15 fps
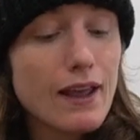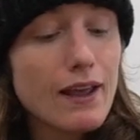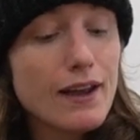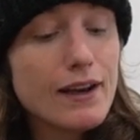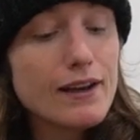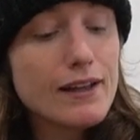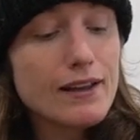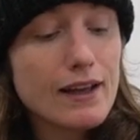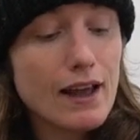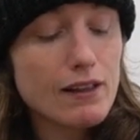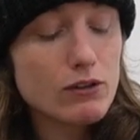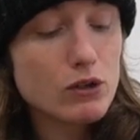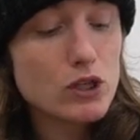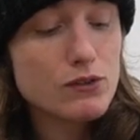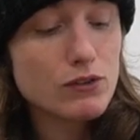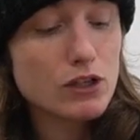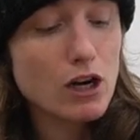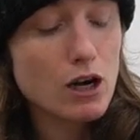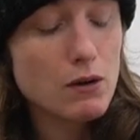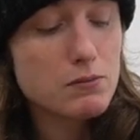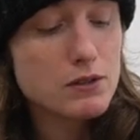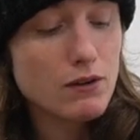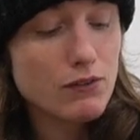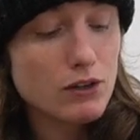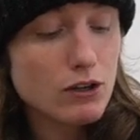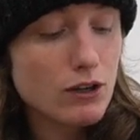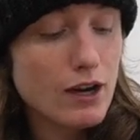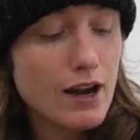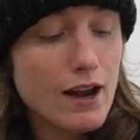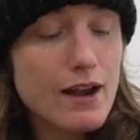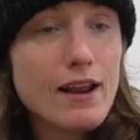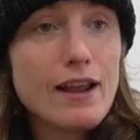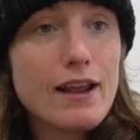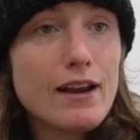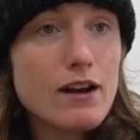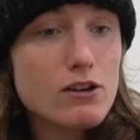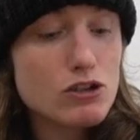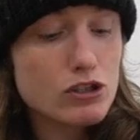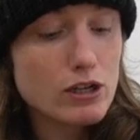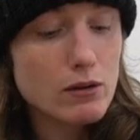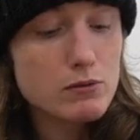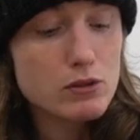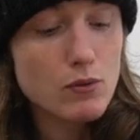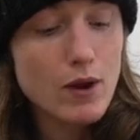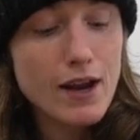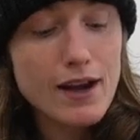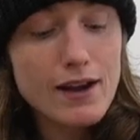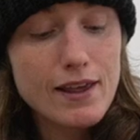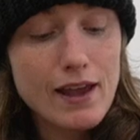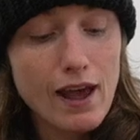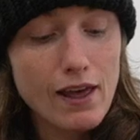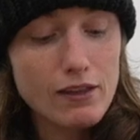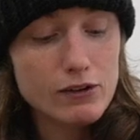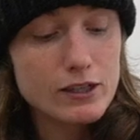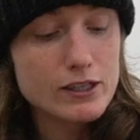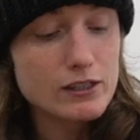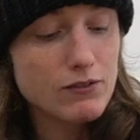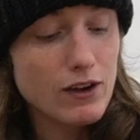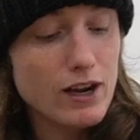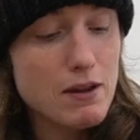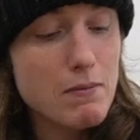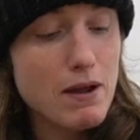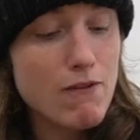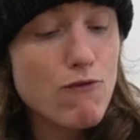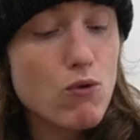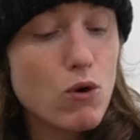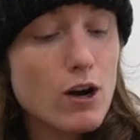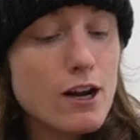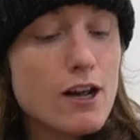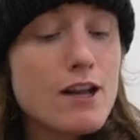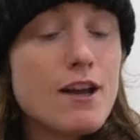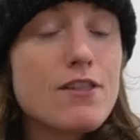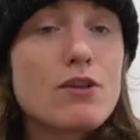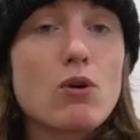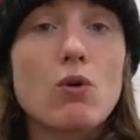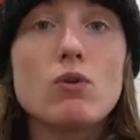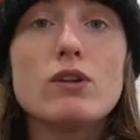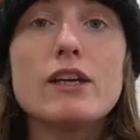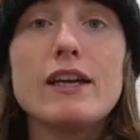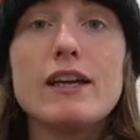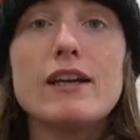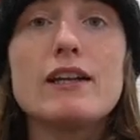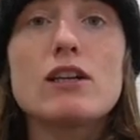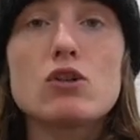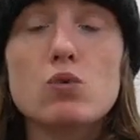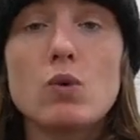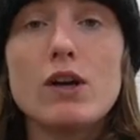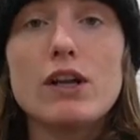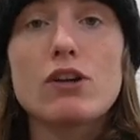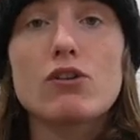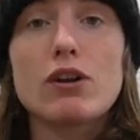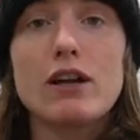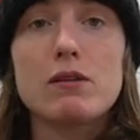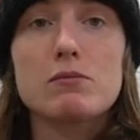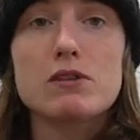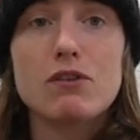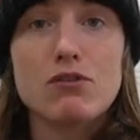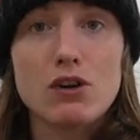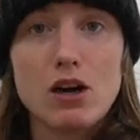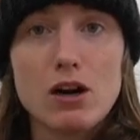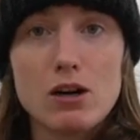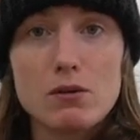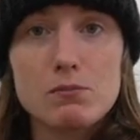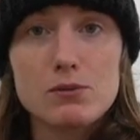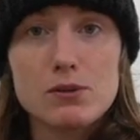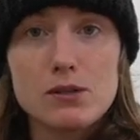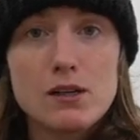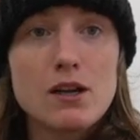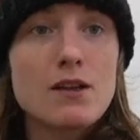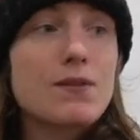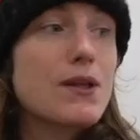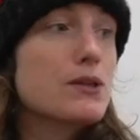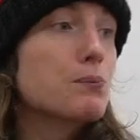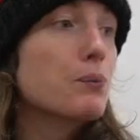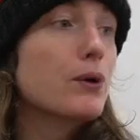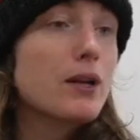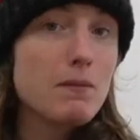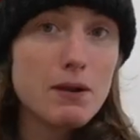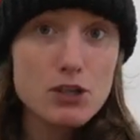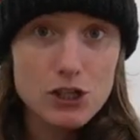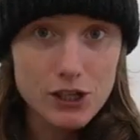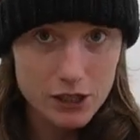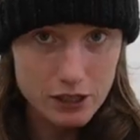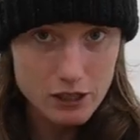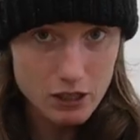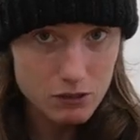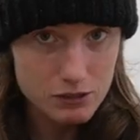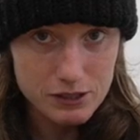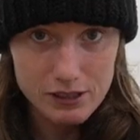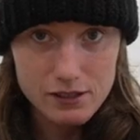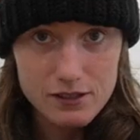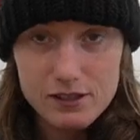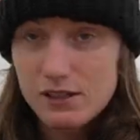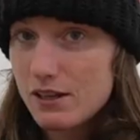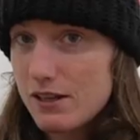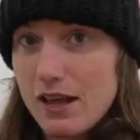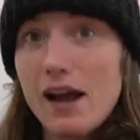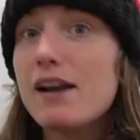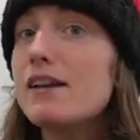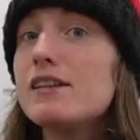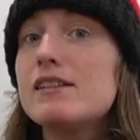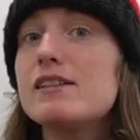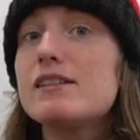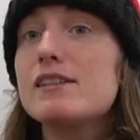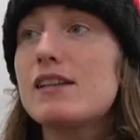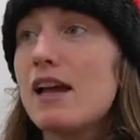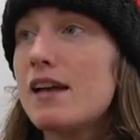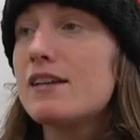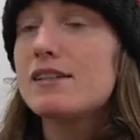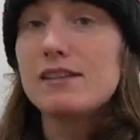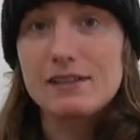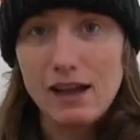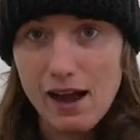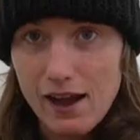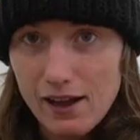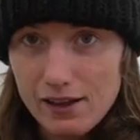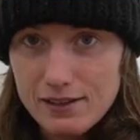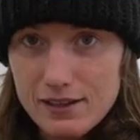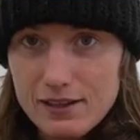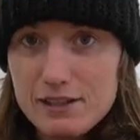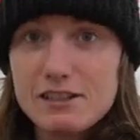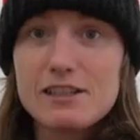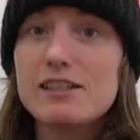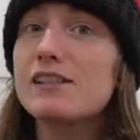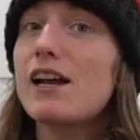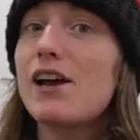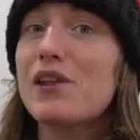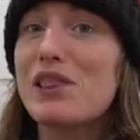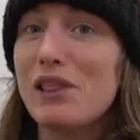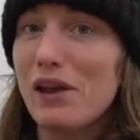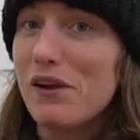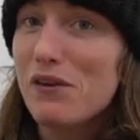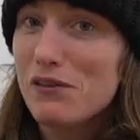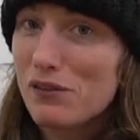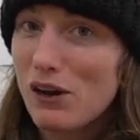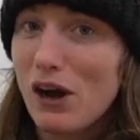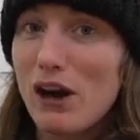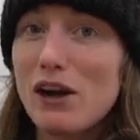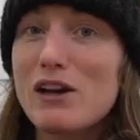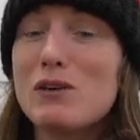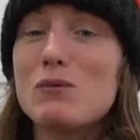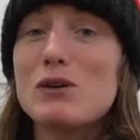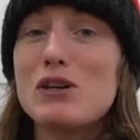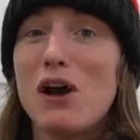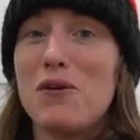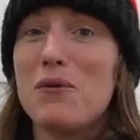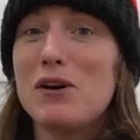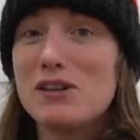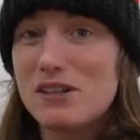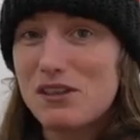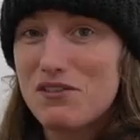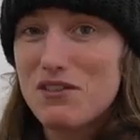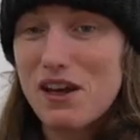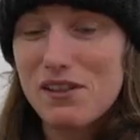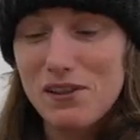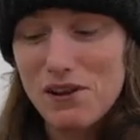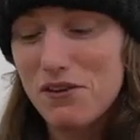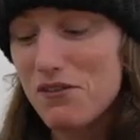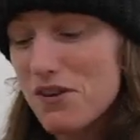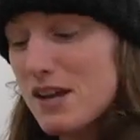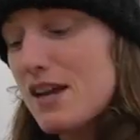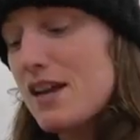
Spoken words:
80 calories for carbs if they're at 800 grams. So 80 calories divided by 4, they're only eating 20 grams of carbs. That's pretty much in ketosis, and that is sad. That is a sad life. I would not want to live that life.